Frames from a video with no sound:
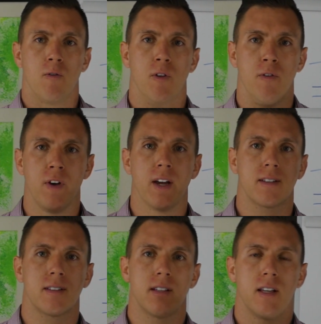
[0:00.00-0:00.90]
The
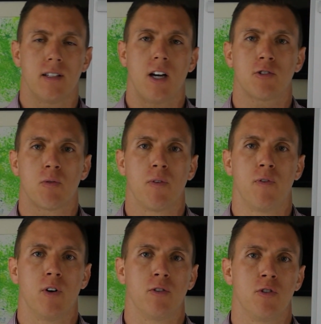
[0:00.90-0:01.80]
VIX is also
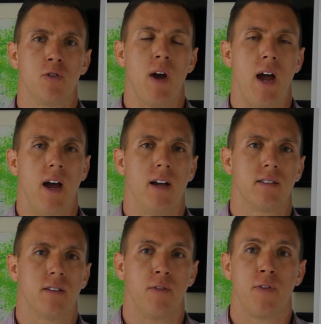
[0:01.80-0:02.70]
referred to
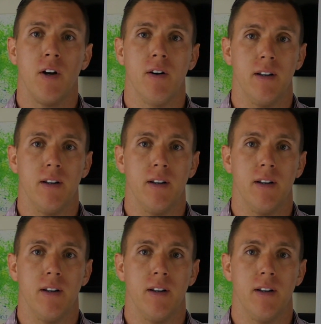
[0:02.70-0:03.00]
as the fear